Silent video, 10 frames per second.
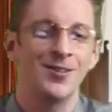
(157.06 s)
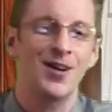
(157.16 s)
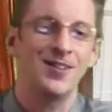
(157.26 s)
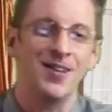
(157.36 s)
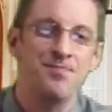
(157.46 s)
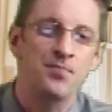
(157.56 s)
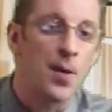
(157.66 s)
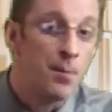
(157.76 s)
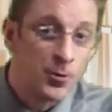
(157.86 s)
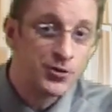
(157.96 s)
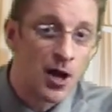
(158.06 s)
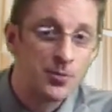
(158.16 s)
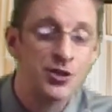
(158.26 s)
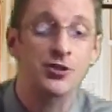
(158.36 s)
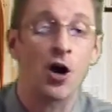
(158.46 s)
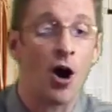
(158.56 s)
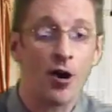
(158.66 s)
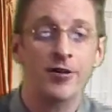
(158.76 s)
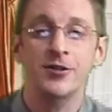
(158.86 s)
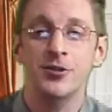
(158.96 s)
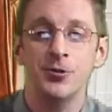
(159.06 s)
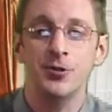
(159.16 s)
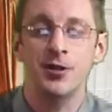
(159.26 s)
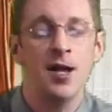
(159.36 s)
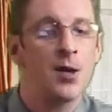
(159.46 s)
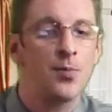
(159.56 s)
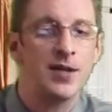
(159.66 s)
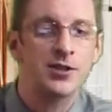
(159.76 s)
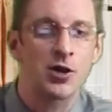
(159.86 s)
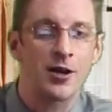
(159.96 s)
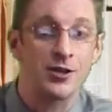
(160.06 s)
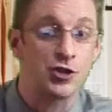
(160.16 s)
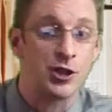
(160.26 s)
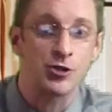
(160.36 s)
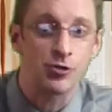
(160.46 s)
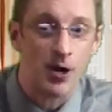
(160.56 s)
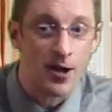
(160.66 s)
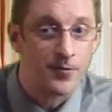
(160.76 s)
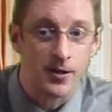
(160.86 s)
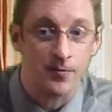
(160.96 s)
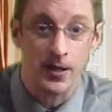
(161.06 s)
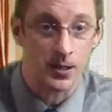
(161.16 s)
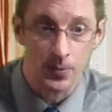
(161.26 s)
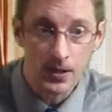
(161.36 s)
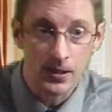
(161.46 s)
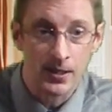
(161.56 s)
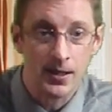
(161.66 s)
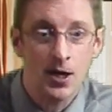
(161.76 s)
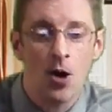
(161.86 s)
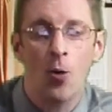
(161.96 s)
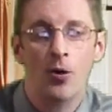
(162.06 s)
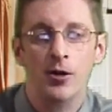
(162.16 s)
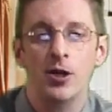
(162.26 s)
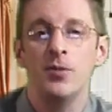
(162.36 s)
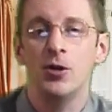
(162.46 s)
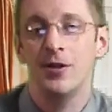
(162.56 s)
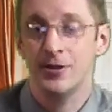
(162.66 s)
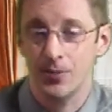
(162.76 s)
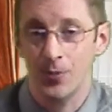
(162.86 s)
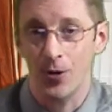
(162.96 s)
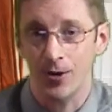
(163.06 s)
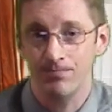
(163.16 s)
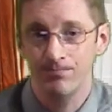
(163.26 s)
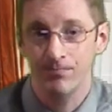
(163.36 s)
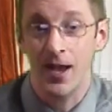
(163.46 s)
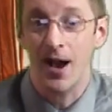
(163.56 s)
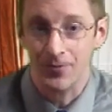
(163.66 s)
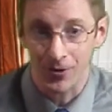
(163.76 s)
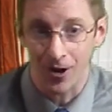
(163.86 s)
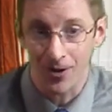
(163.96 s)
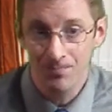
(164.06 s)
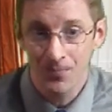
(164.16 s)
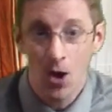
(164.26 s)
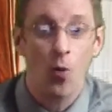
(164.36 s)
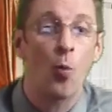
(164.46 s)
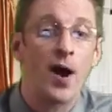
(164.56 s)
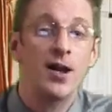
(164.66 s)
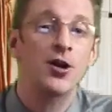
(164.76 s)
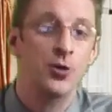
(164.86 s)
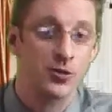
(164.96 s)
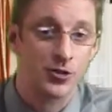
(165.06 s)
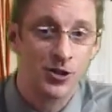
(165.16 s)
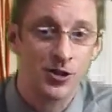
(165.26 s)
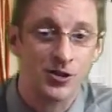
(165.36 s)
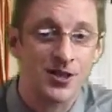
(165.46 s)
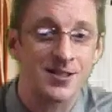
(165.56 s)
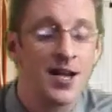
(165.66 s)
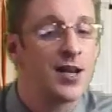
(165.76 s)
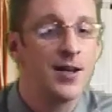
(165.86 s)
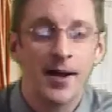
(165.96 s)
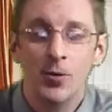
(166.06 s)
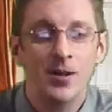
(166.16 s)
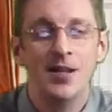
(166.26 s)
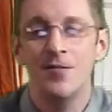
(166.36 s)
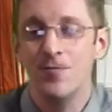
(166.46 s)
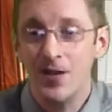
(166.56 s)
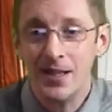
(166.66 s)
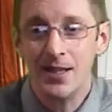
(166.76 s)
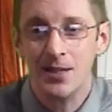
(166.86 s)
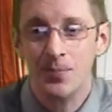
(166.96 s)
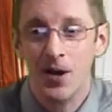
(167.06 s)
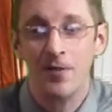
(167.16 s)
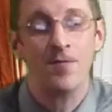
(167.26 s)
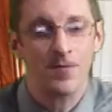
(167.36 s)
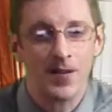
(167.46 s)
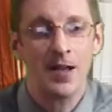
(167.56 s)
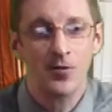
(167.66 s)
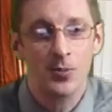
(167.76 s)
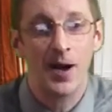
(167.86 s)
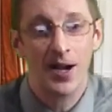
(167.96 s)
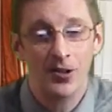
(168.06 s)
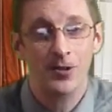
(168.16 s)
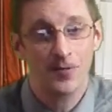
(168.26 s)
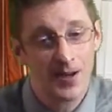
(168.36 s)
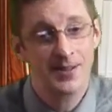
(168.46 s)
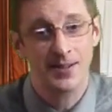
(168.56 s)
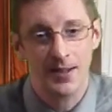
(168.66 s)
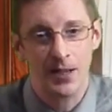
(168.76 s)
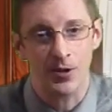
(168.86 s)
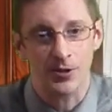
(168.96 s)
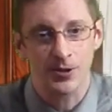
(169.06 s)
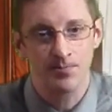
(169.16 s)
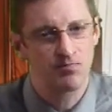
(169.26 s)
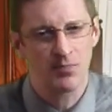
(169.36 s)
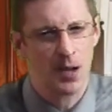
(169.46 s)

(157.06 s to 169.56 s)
Luckily, most options are excluded based on geographic availability or community support. After all, why not go to the church that's not only convenient but favored by all your friends and neighbors?